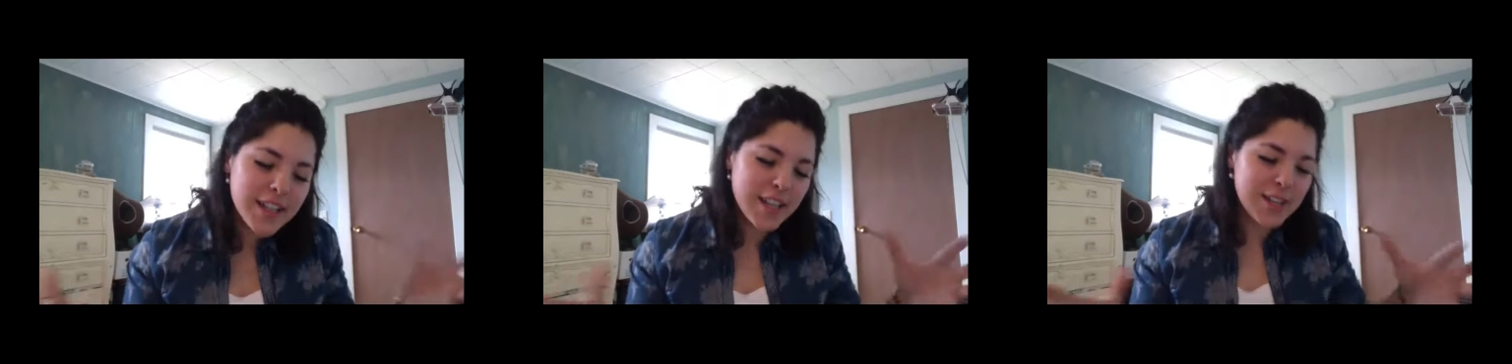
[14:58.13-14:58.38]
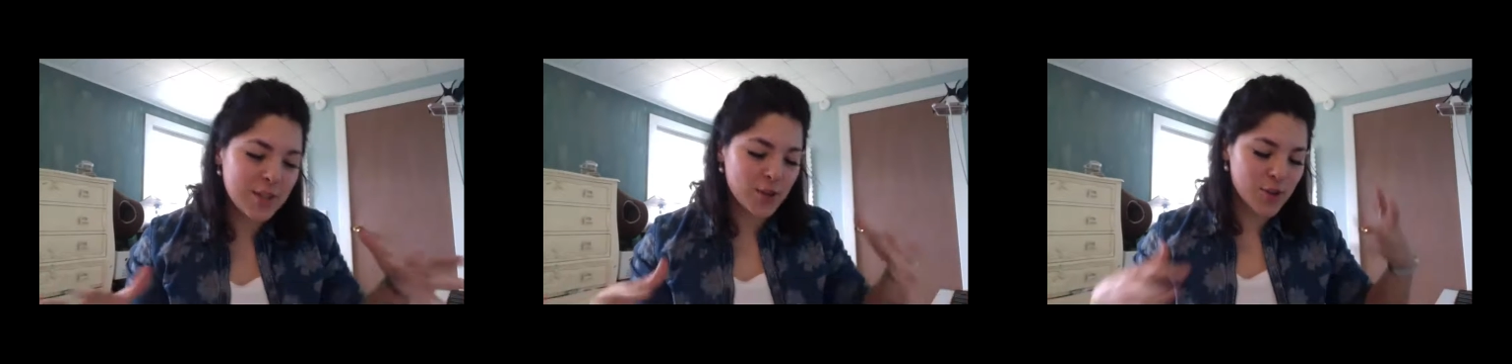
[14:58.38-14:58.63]

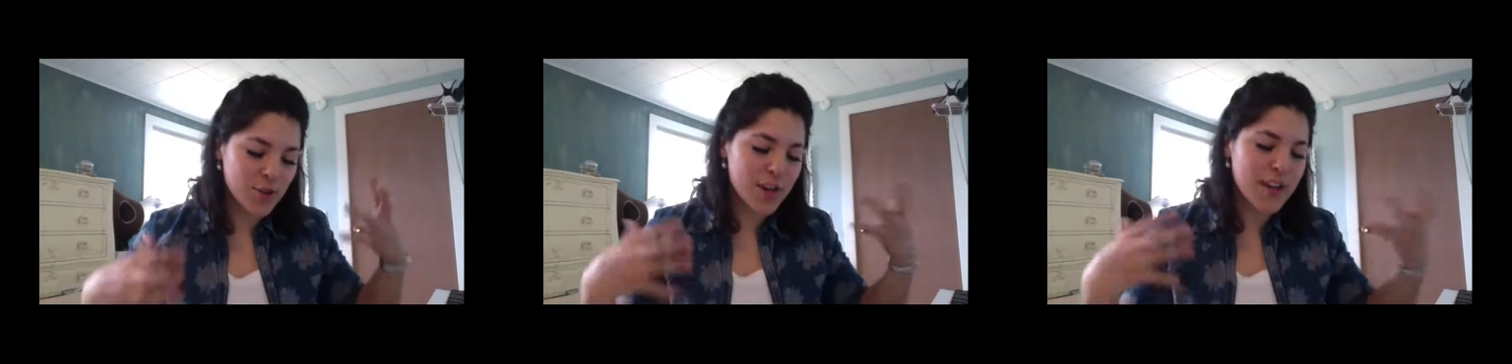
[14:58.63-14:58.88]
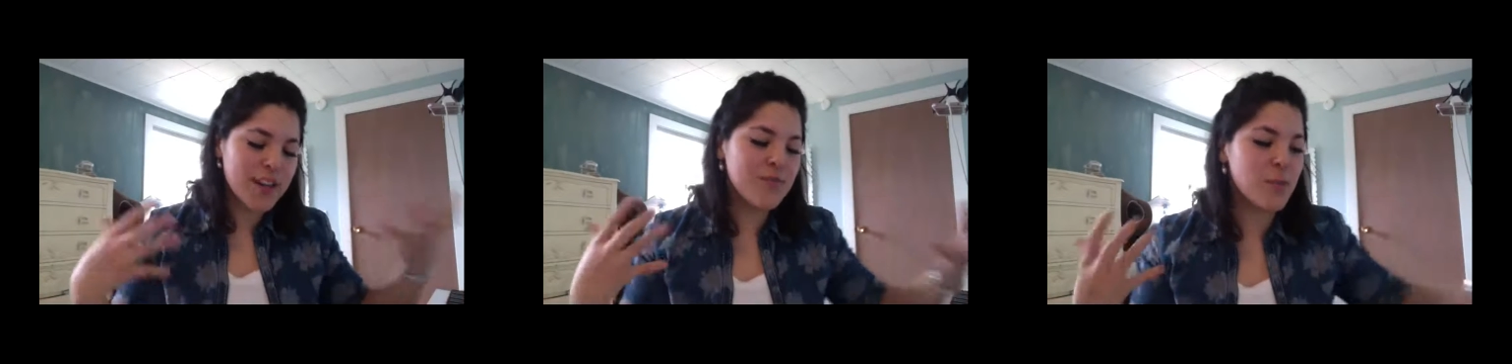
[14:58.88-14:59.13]
in your
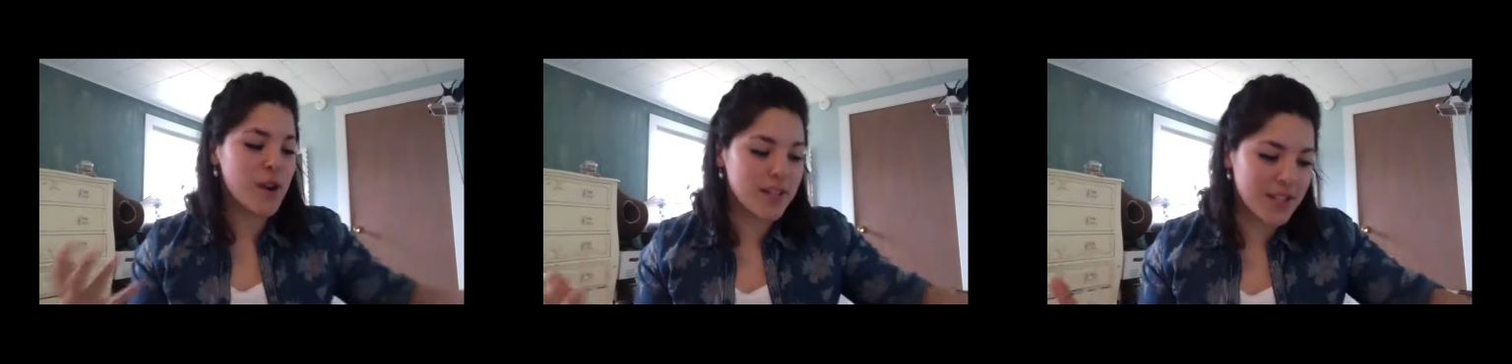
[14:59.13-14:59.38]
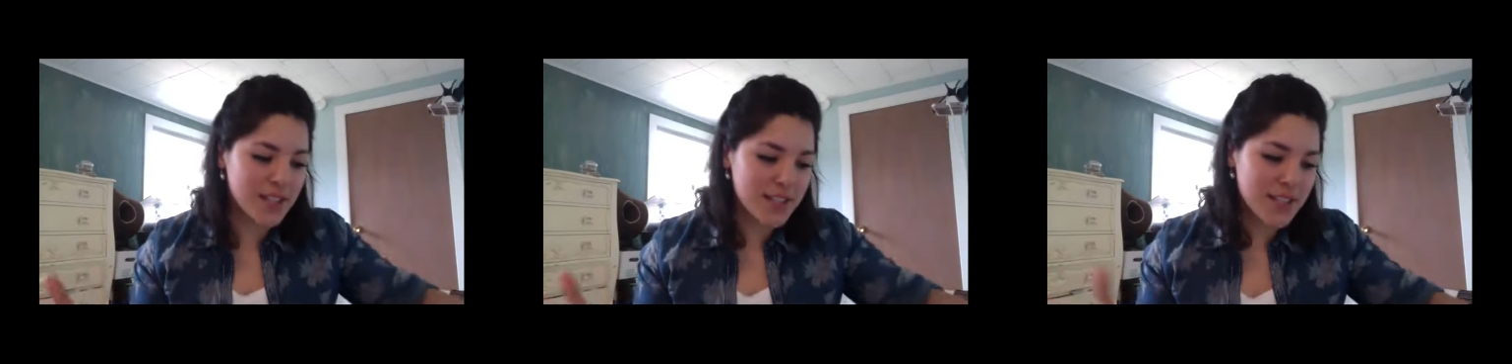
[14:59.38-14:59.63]
creative
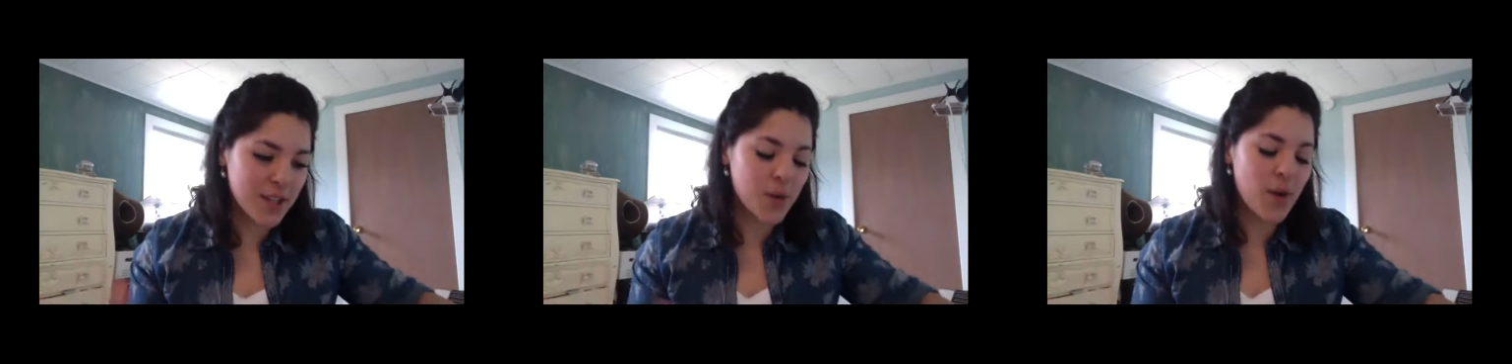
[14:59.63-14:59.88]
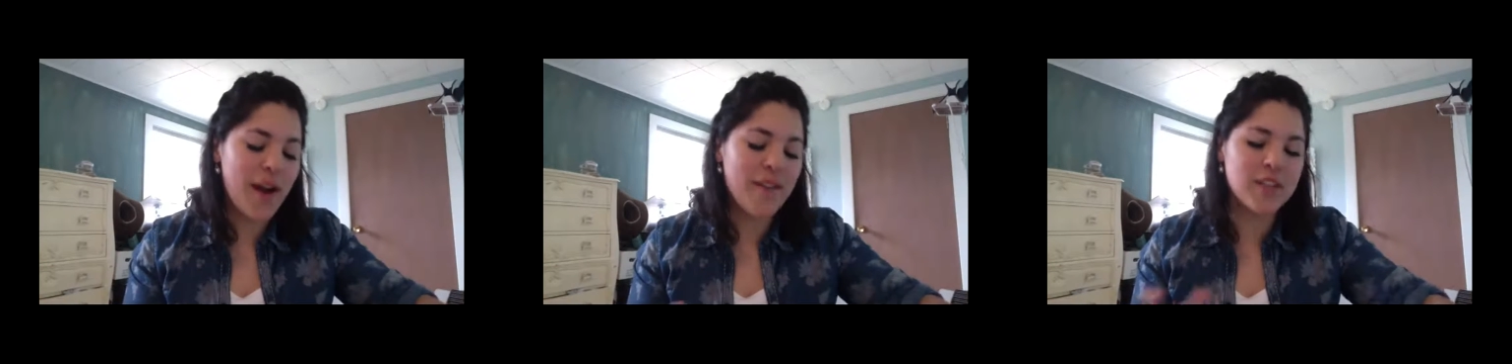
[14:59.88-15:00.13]
process. They
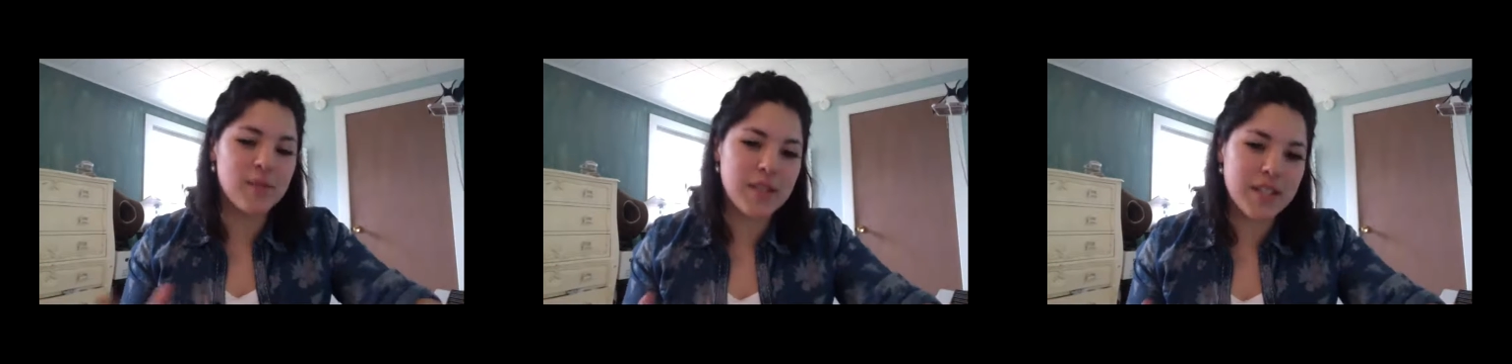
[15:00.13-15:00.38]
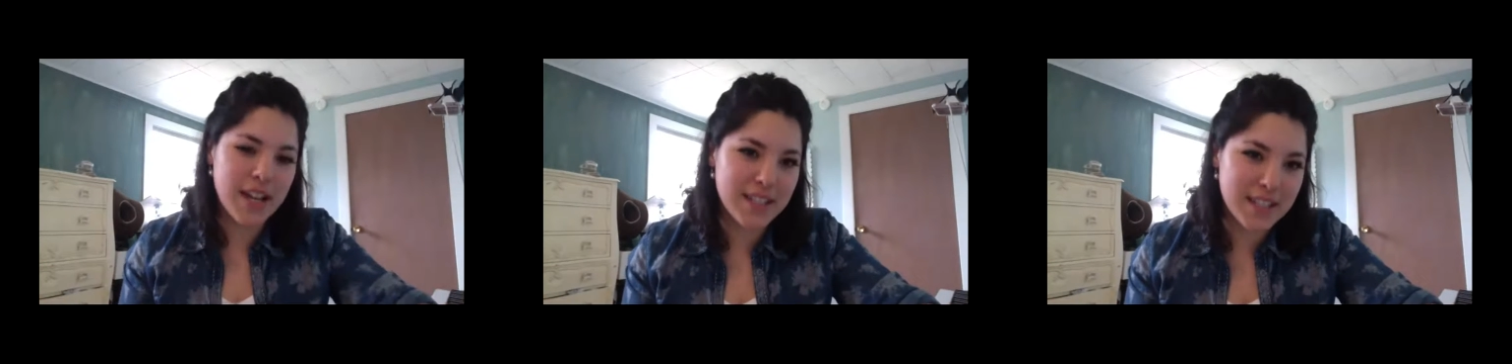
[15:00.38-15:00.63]
don't have to be
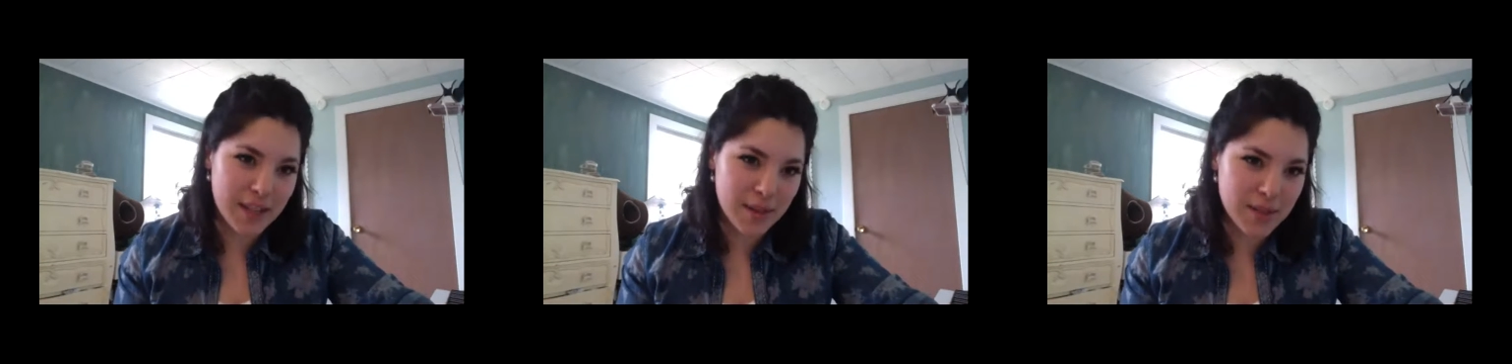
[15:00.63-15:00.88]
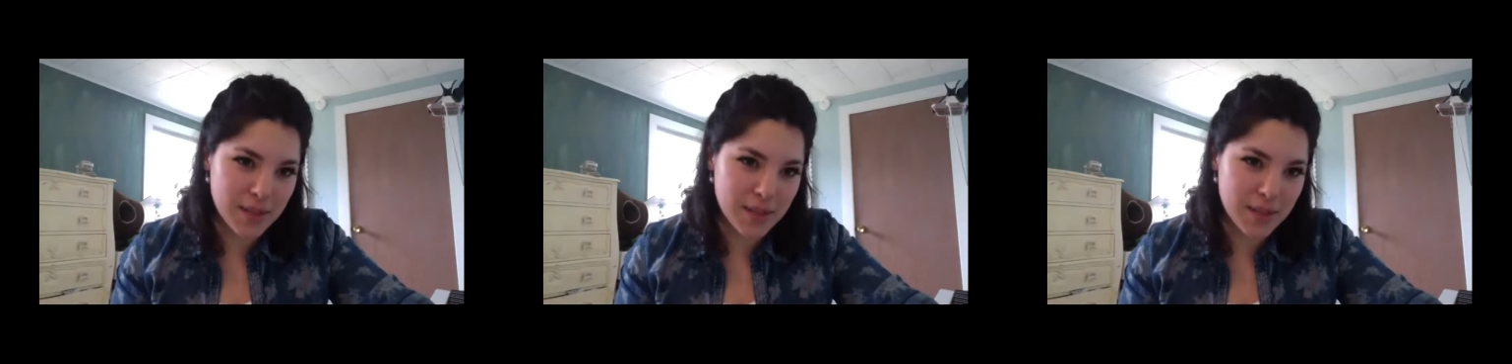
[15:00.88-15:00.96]
tied down to